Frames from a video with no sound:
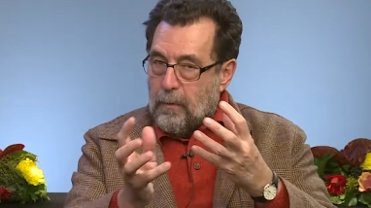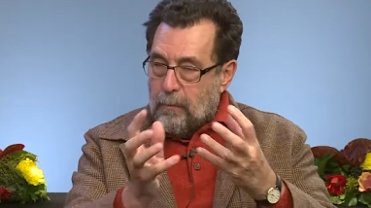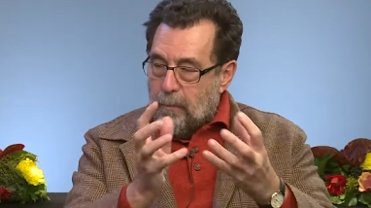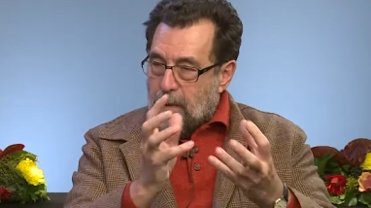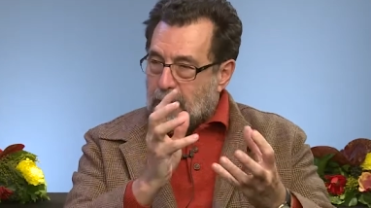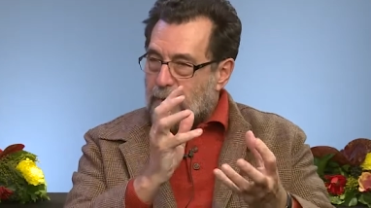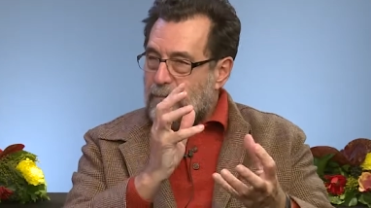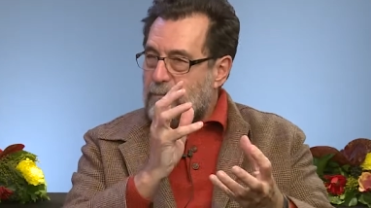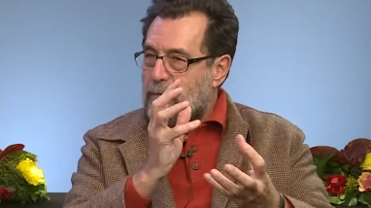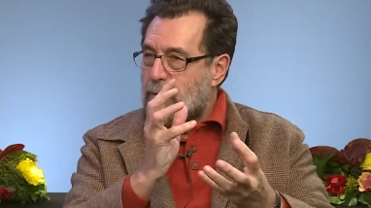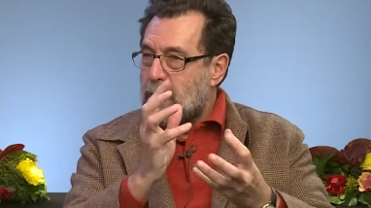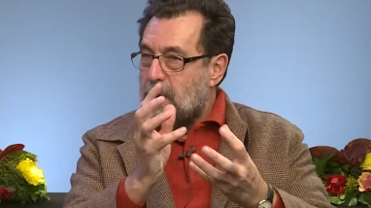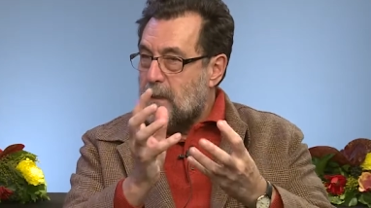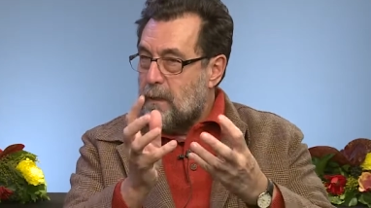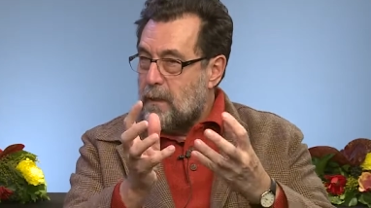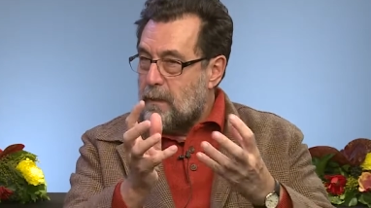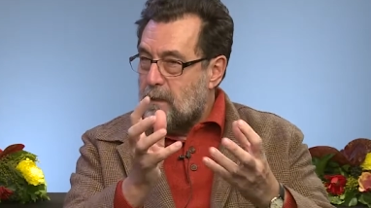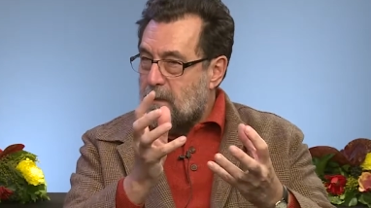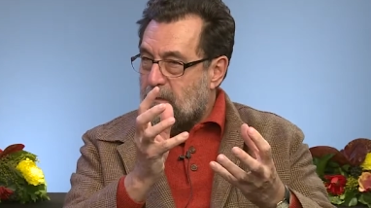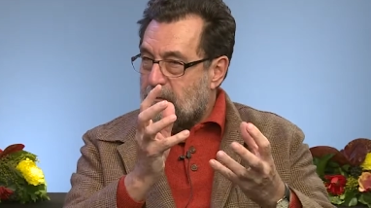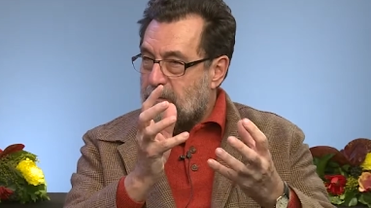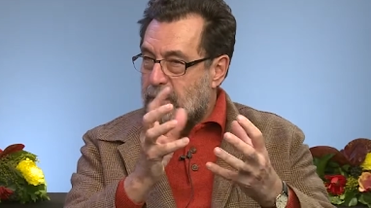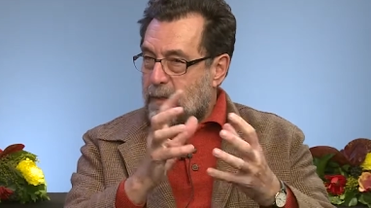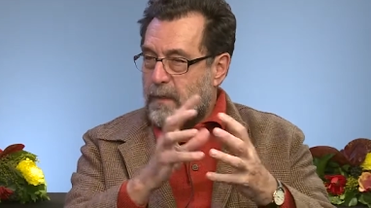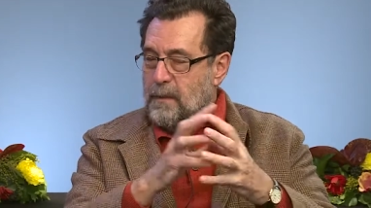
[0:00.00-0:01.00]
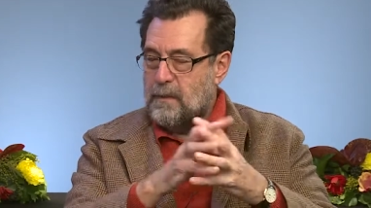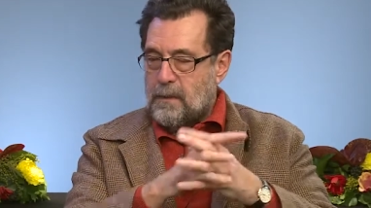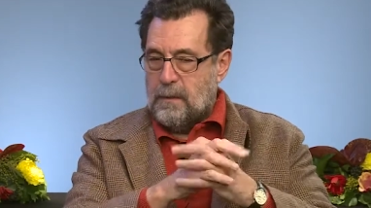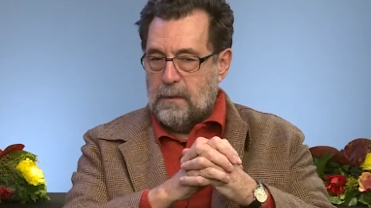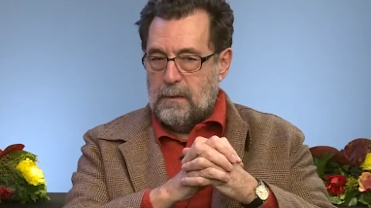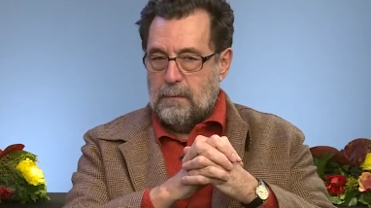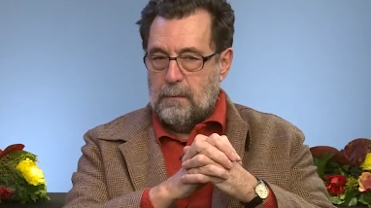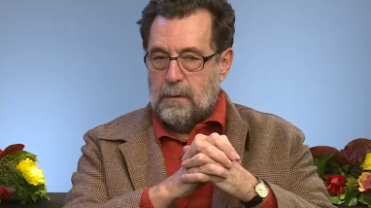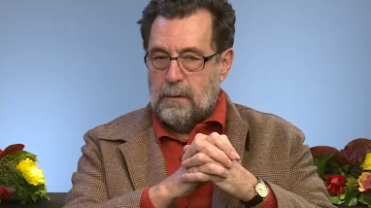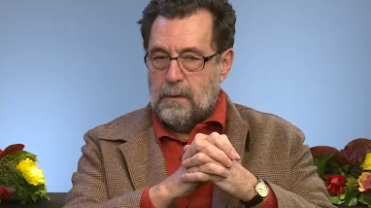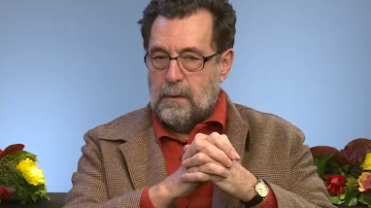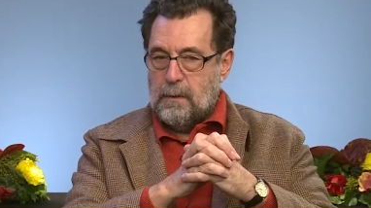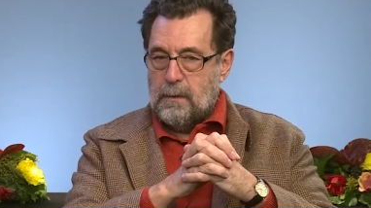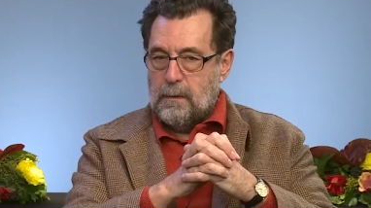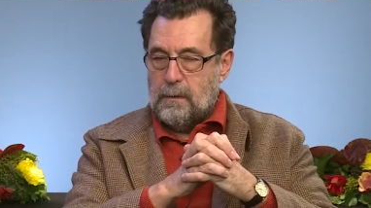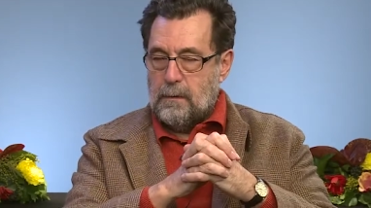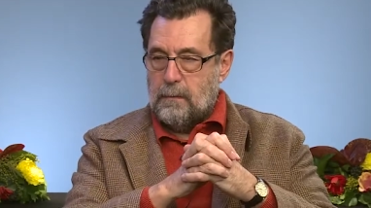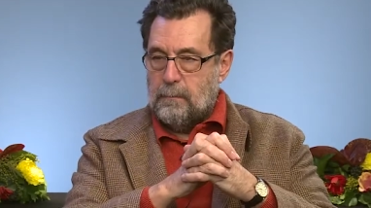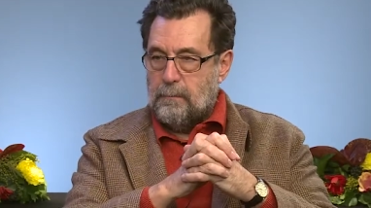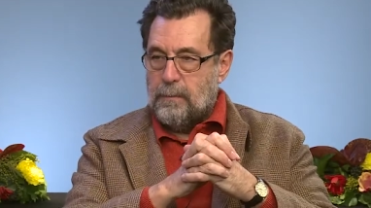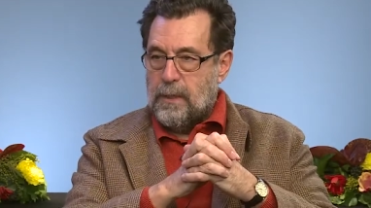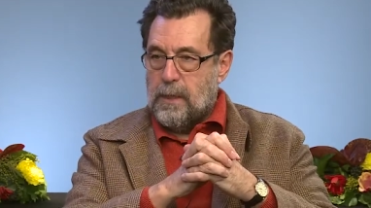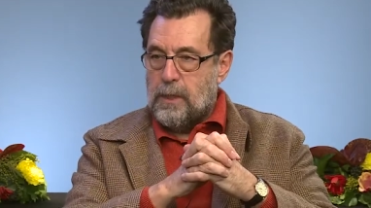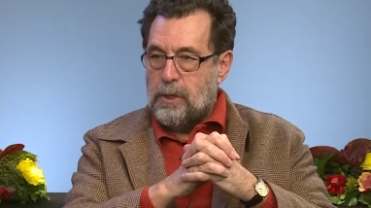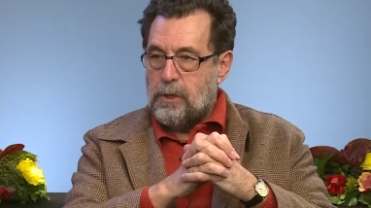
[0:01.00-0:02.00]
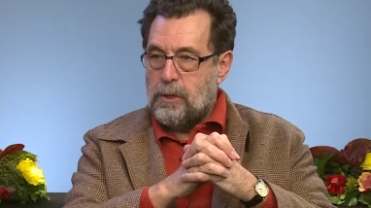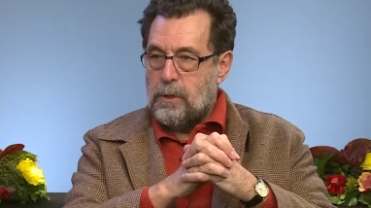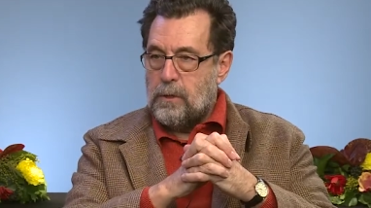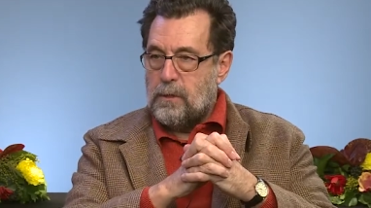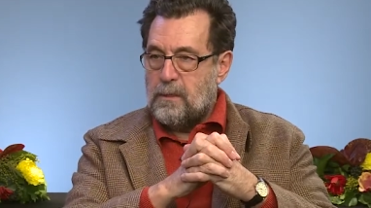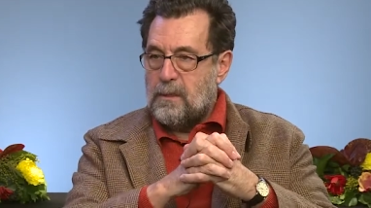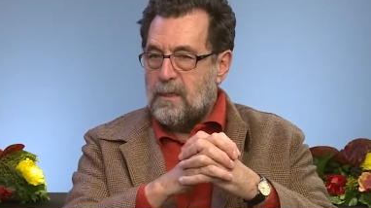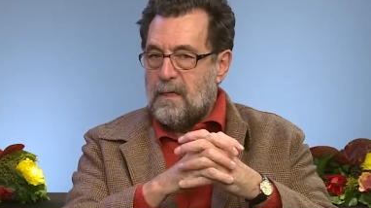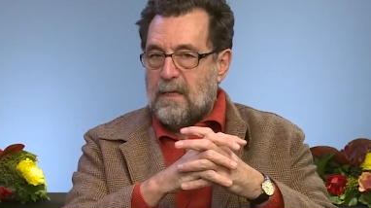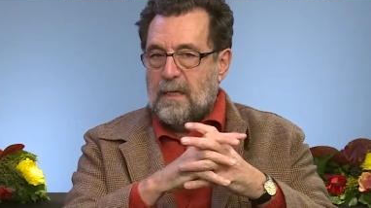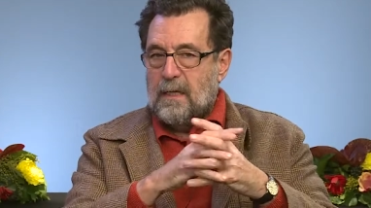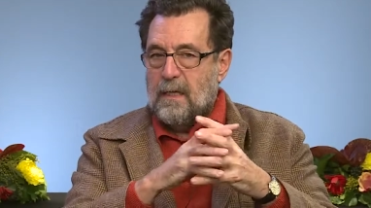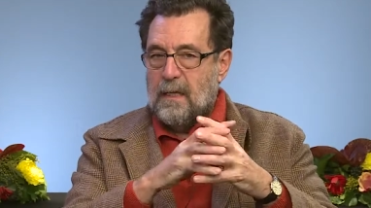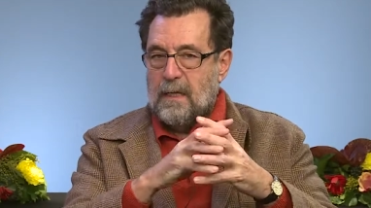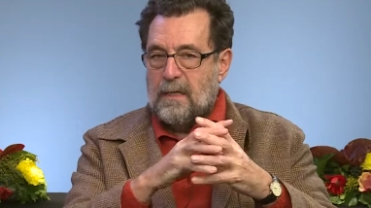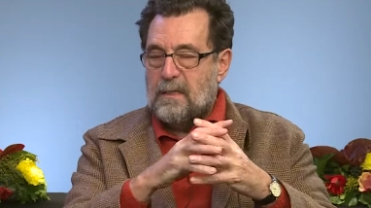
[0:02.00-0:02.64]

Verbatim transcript: We have to identify these, these patients,